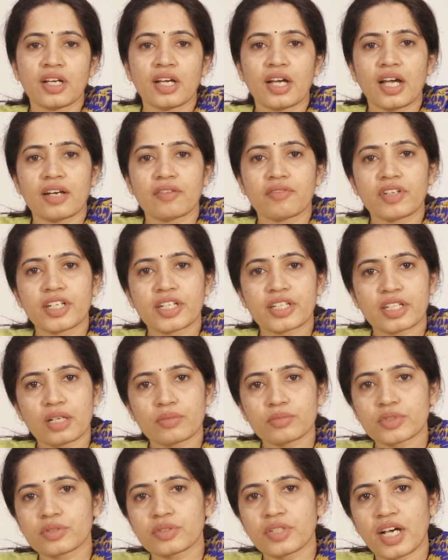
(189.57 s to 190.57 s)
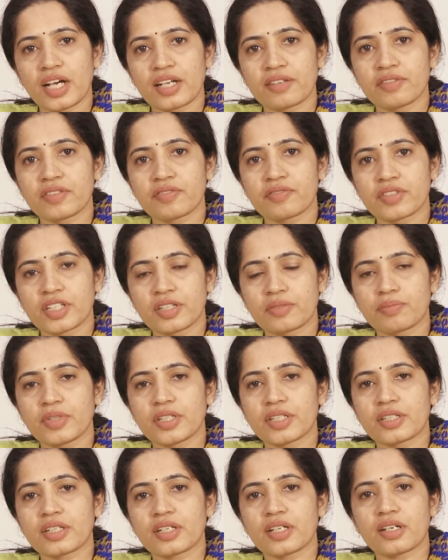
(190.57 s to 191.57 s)
And when it comes to the IVF
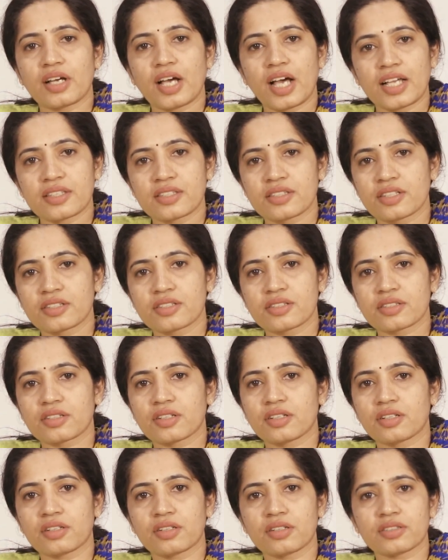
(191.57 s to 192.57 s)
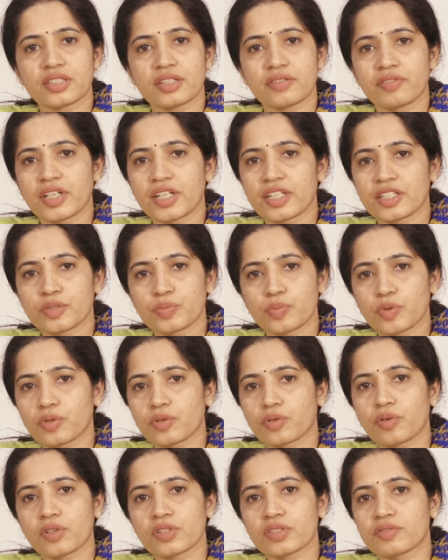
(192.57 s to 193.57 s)
treatment, as such, the various
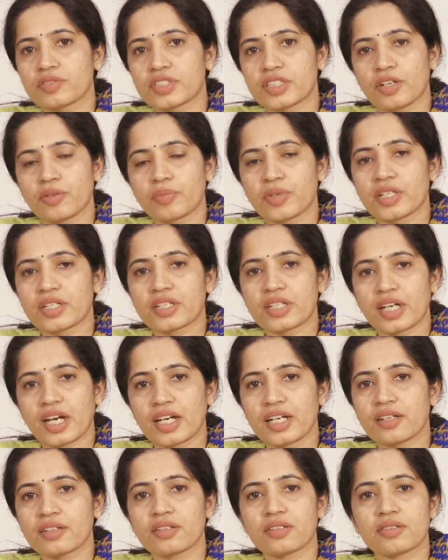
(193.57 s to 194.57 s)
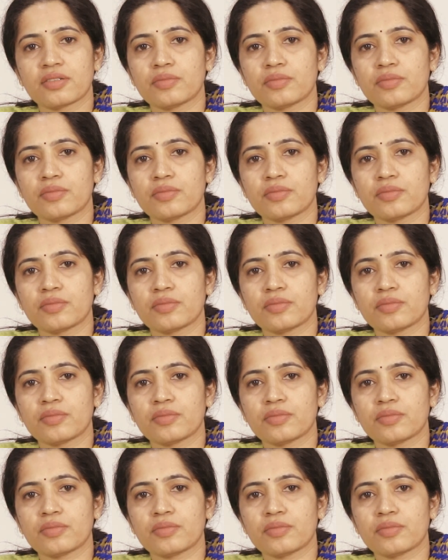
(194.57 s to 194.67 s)
protocols which have been tried,